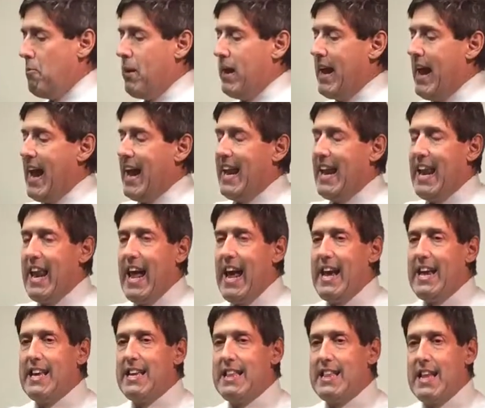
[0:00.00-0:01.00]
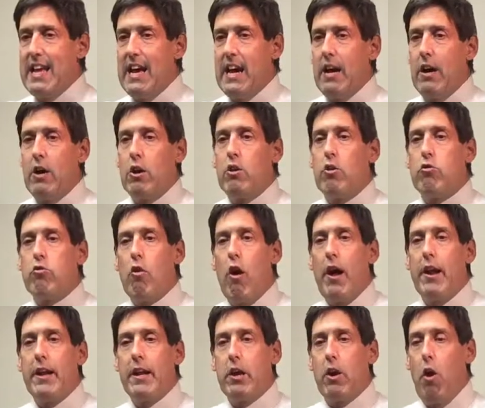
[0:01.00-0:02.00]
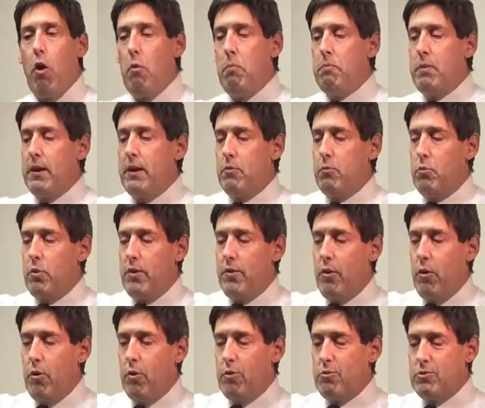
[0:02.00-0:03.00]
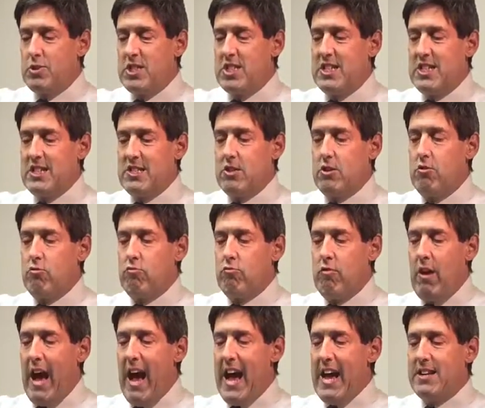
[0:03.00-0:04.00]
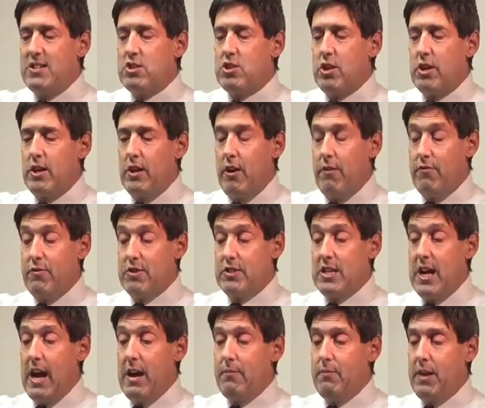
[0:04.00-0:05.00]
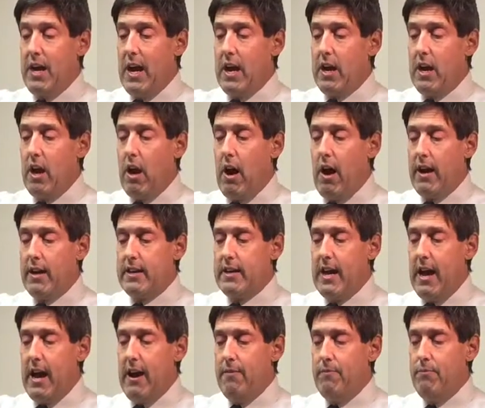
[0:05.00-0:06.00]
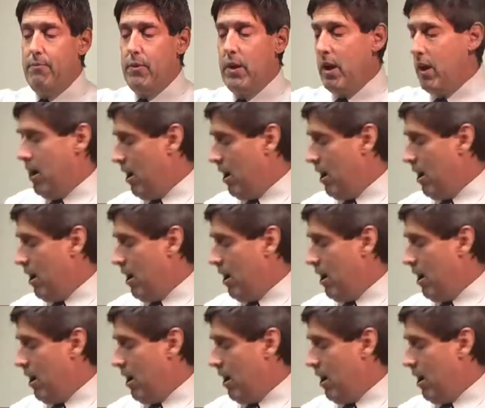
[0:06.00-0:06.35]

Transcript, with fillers: But unlike the chronic open, where the holes just gradually over time get clogged up,